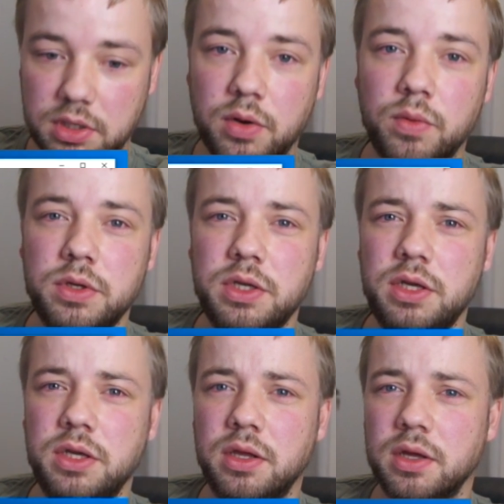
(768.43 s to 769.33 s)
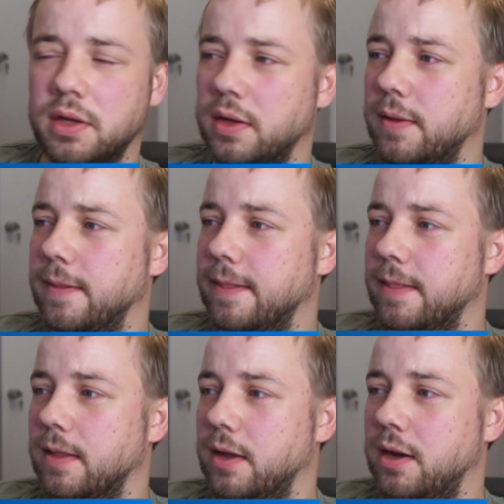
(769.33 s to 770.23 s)
only
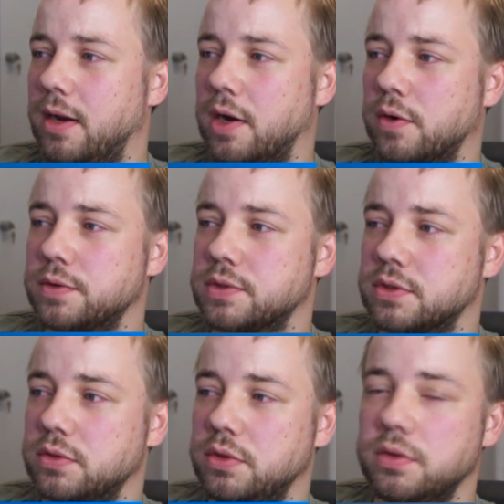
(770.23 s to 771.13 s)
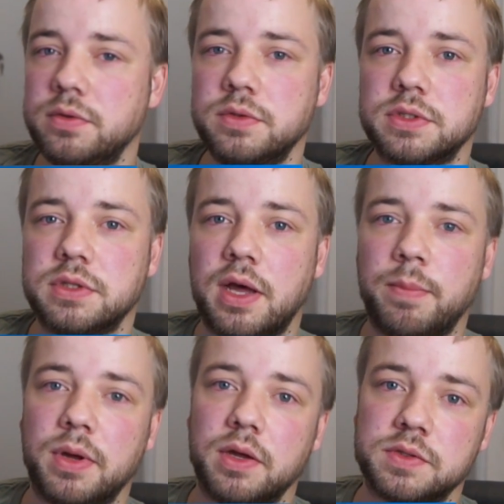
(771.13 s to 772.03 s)
allows to use
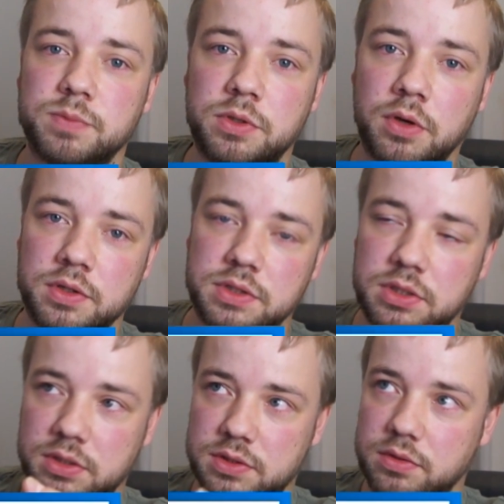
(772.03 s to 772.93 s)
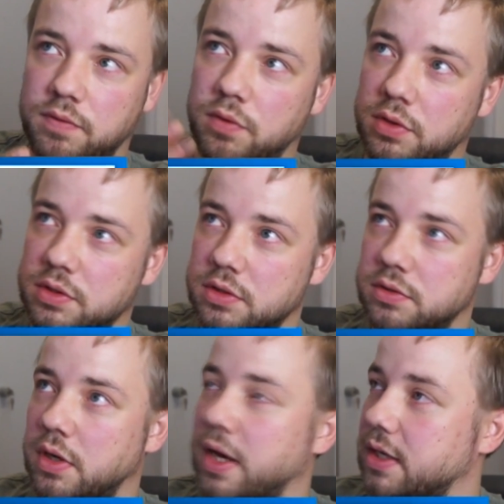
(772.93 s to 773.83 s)
numbers, because it is converted
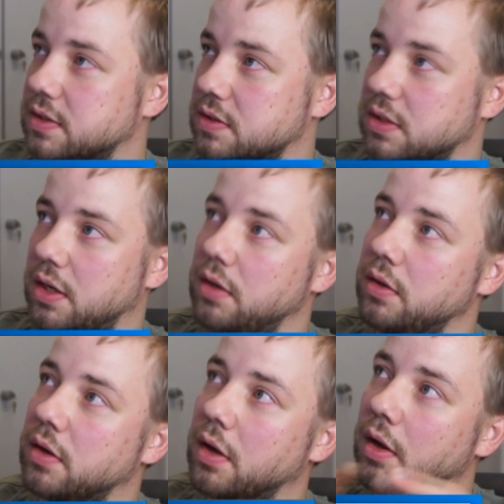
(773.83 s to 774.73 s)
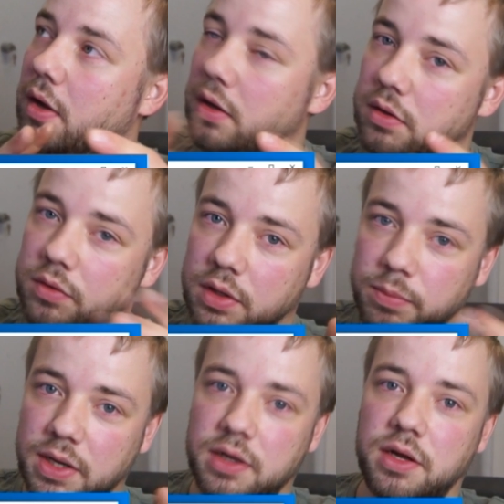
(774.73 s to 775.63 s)
into hex, and you can
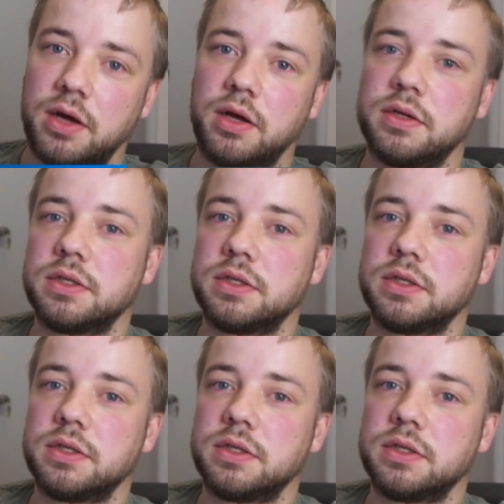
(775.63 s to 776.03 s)
better